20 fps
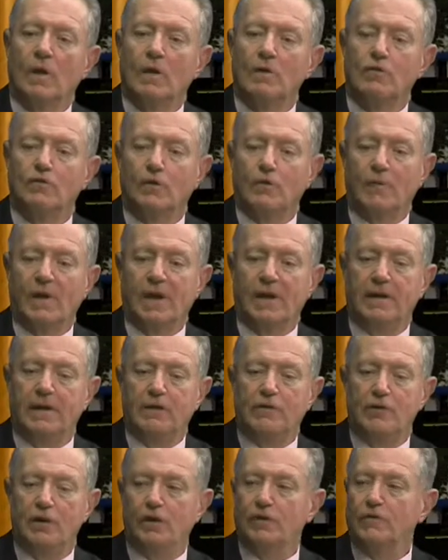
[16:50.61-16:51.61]
Troup County
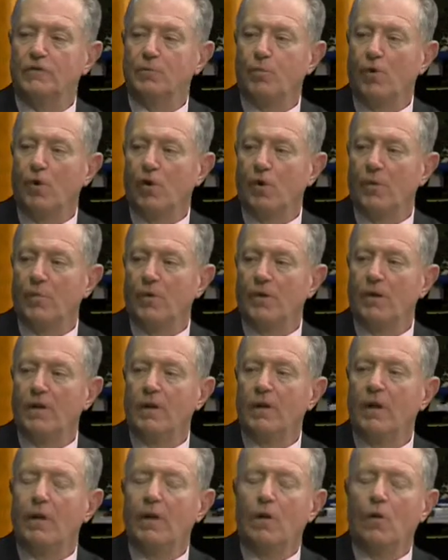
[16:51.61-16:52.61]
Sheriff's Department
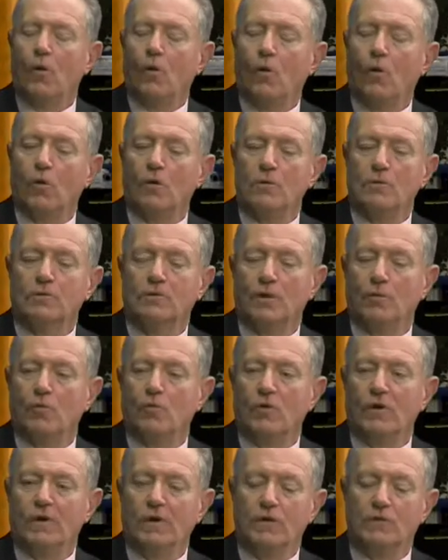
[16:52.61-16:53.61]
or
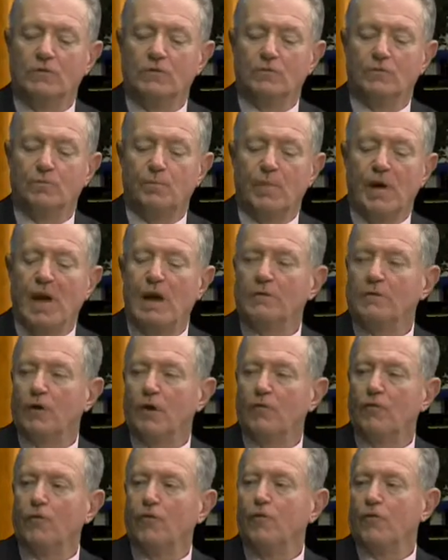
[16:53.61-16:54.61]
someone who's bound
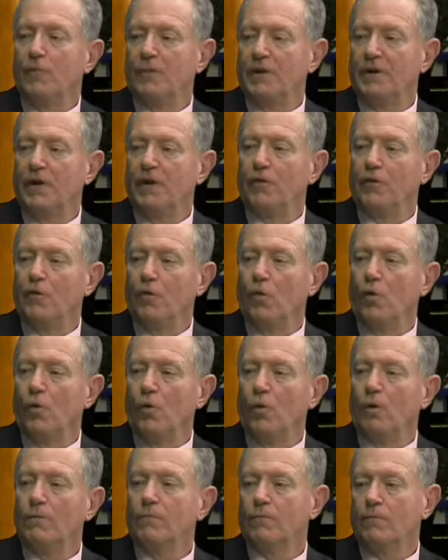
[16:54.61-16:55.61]
over from another
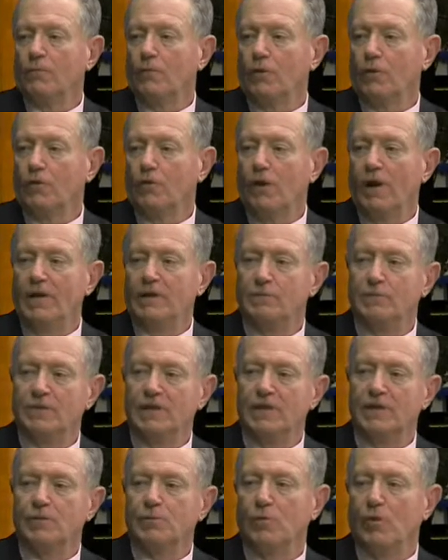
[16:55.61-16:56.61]
court. LaGrange
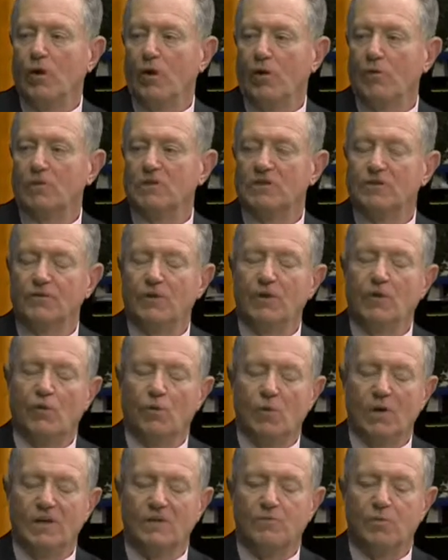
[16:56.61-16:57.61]
Municipal, Hogansville, or
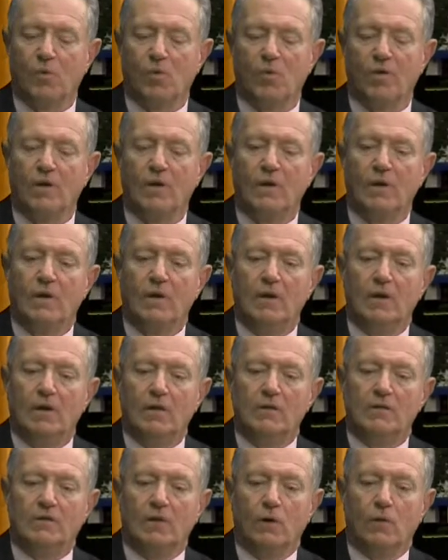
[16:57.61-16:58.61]
West Point.
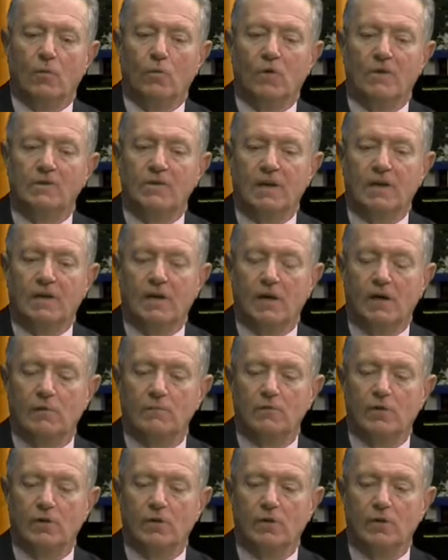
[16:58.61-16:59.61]
So once they come
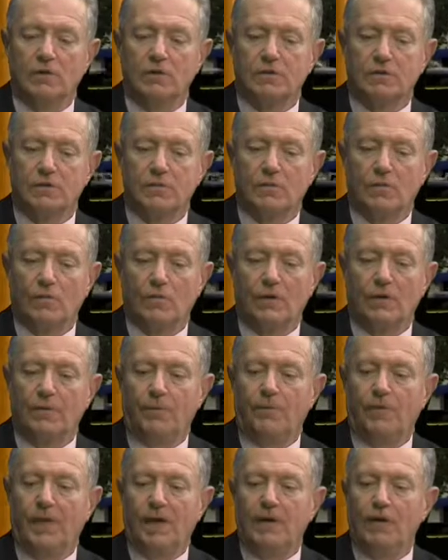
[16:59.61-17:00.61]
to us,
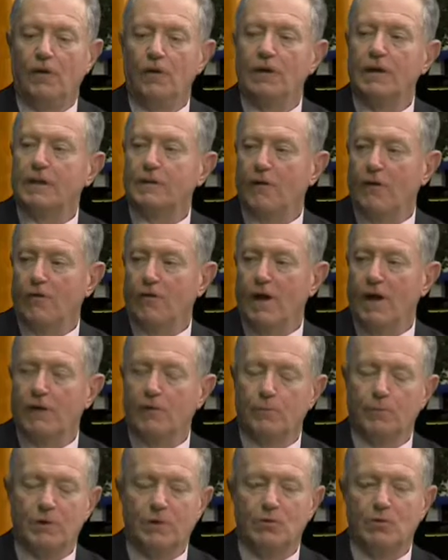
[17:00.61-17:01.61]
they look at their
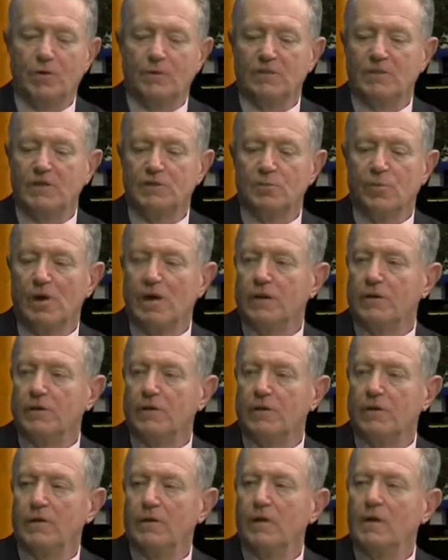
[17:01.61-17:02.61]
record between Ms.
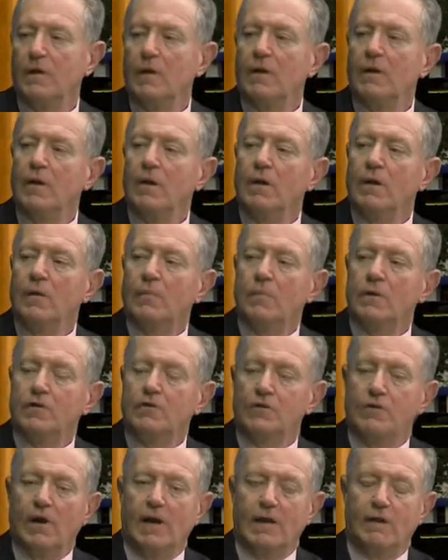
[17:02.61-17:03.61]
Baker and
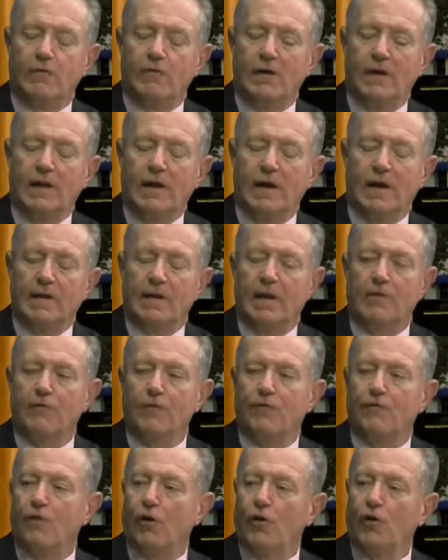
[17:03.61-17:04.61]
Mr. Akery, and they
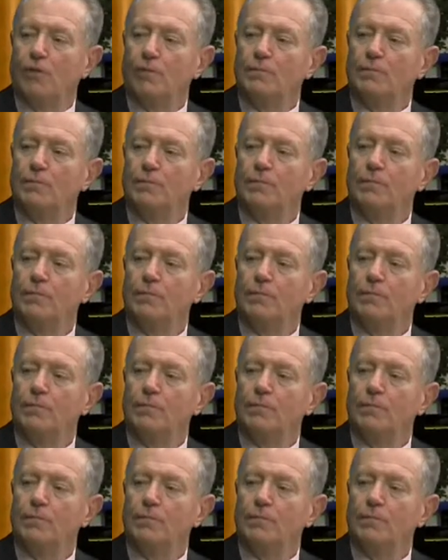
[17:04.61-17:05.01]
refer them